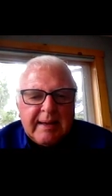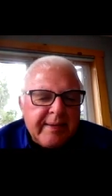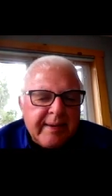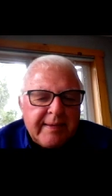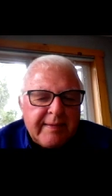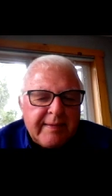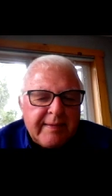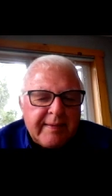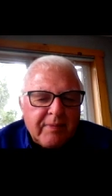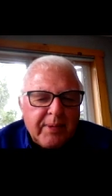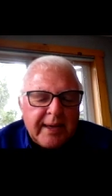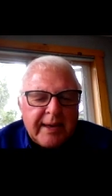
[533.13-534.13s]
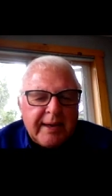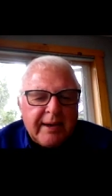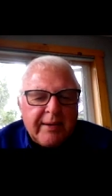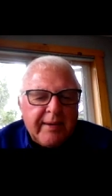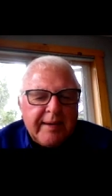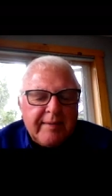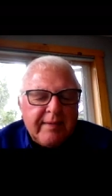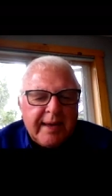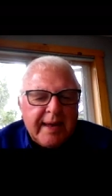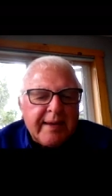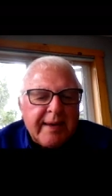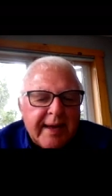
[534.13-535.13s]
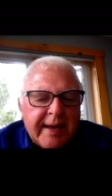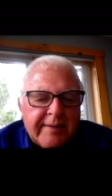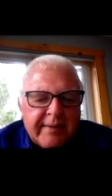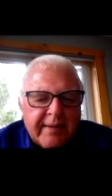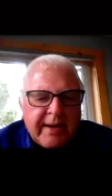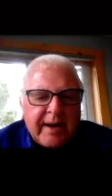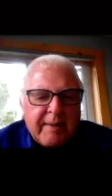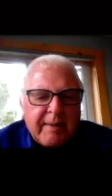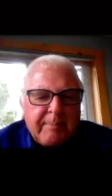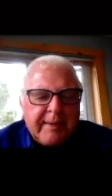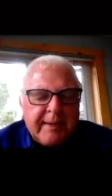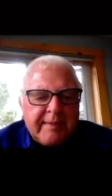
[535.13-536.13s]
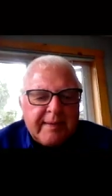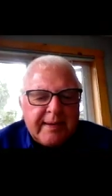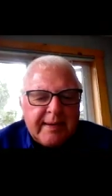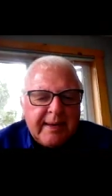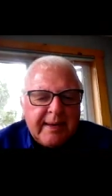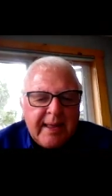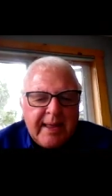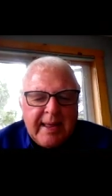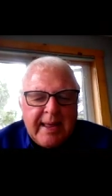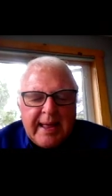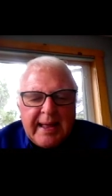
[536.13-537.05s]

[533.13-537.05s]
competitions. We encourage international competition.